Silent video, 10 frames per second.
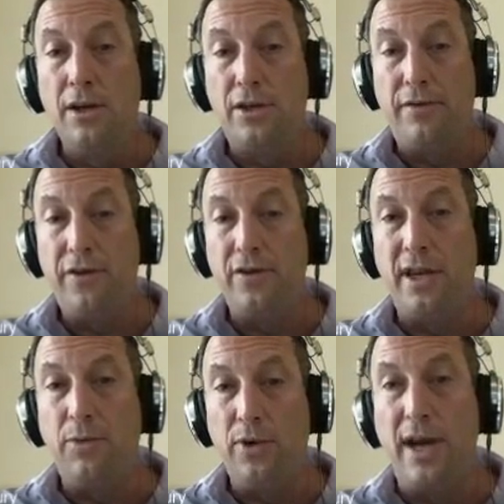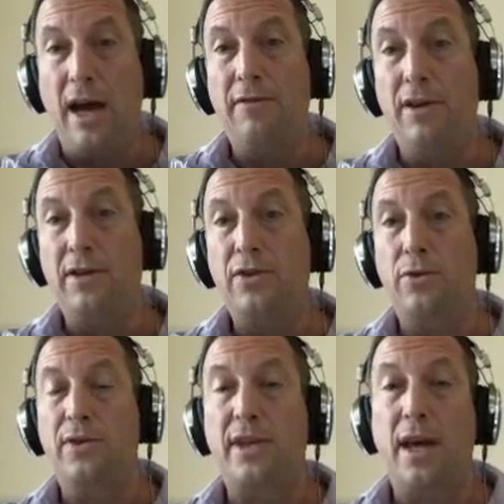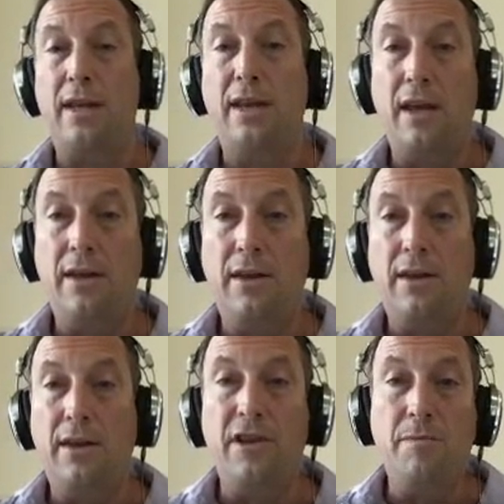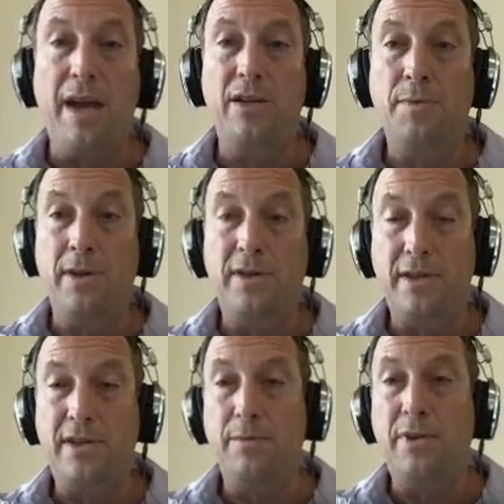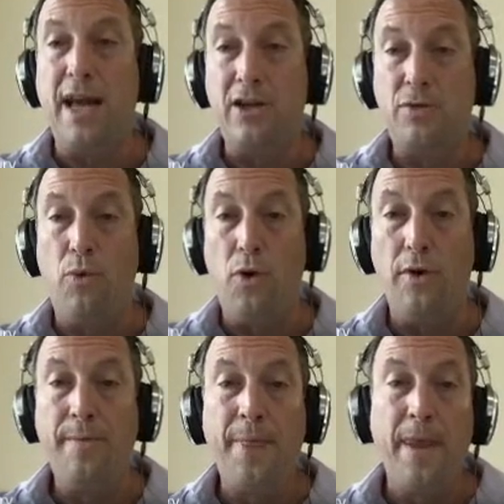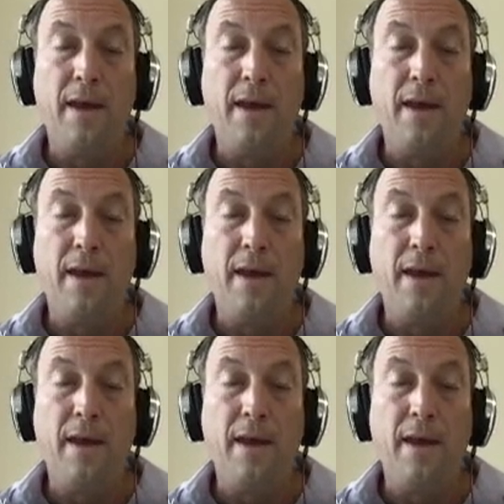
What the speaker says: So the first thing we'll dive into is kind of the Fleet Management System dashboard.